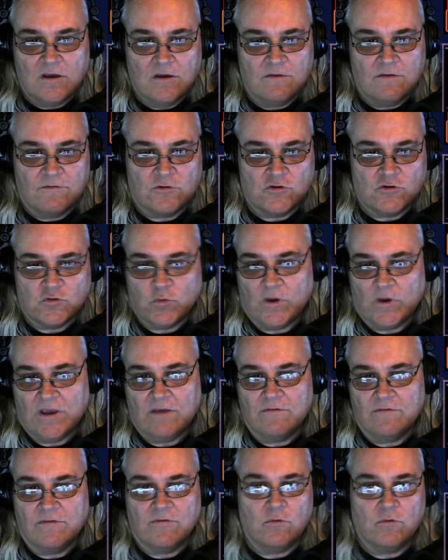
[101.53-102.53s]
first
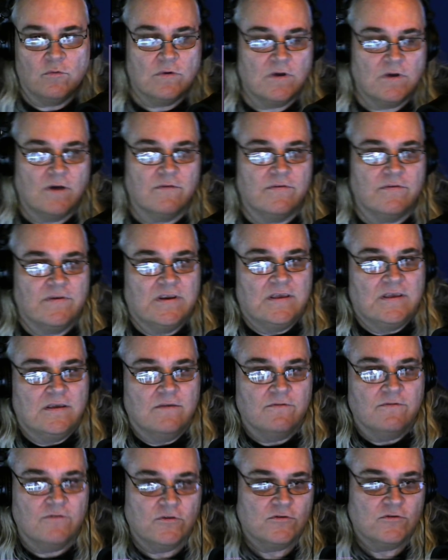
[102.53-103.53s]
wave of any
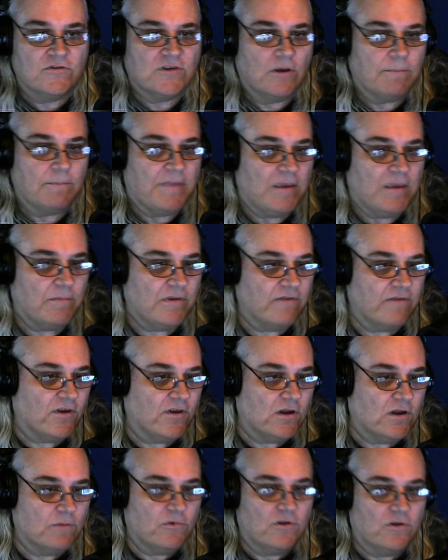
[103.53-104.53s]
views that may be
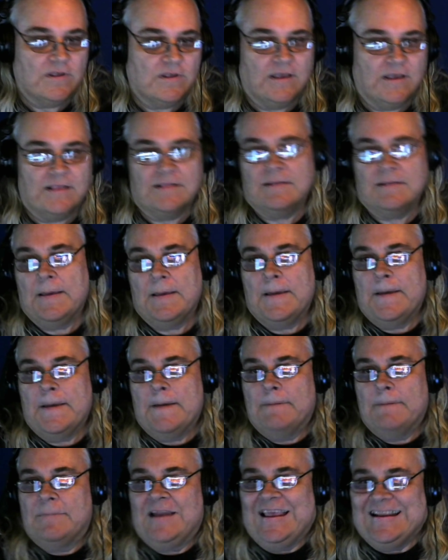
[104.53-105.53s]
available. And
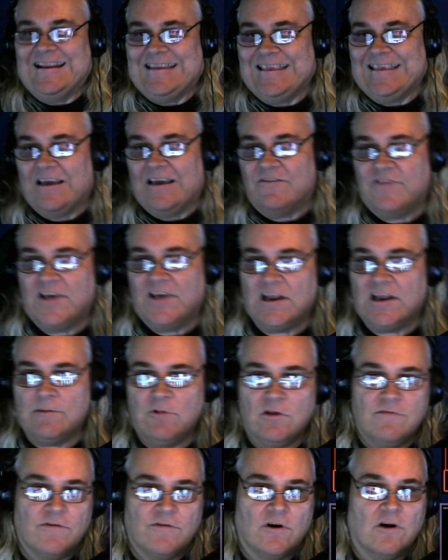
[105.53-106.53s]
plenty
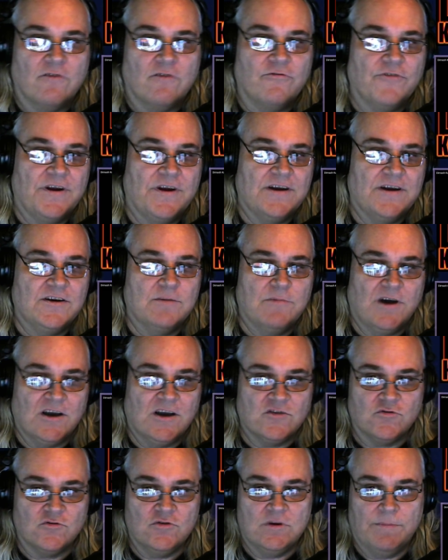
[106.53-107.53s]
available for our friend
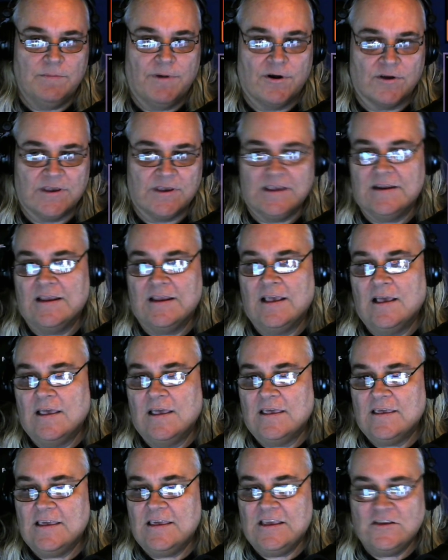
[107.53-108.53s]
Dimash Kudaibergen.
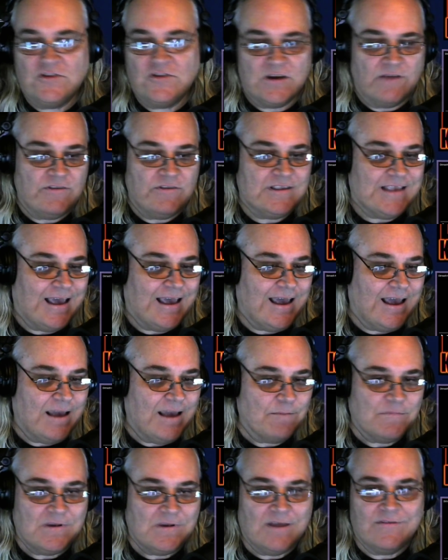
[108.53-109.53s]
Each and every
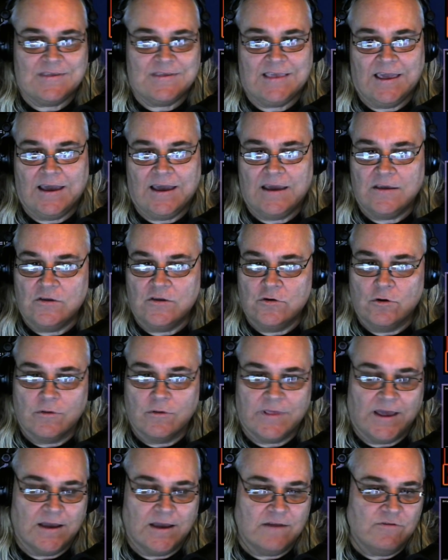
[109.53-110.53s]
time, love the guy. You know
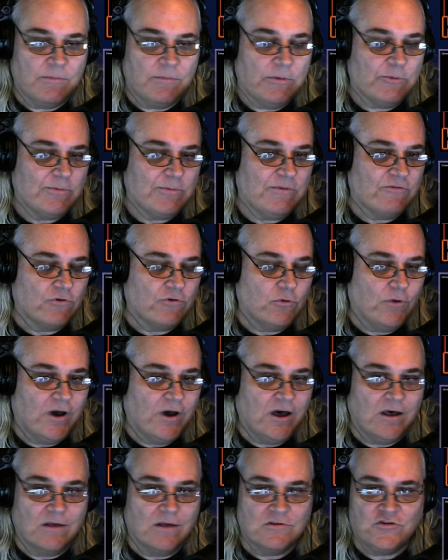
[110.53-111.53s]
that if you've been with me for a
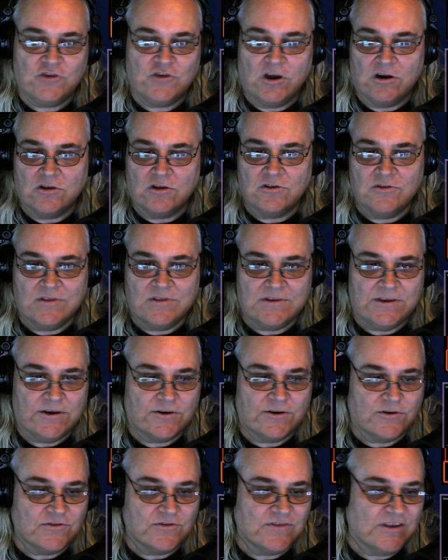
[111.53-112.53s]
while. Shout out to the
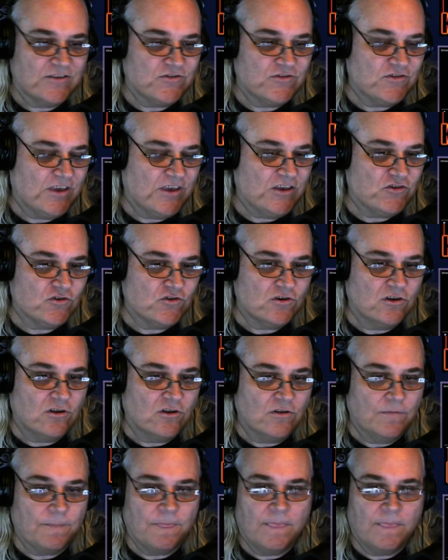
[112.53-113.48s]
dear, sensational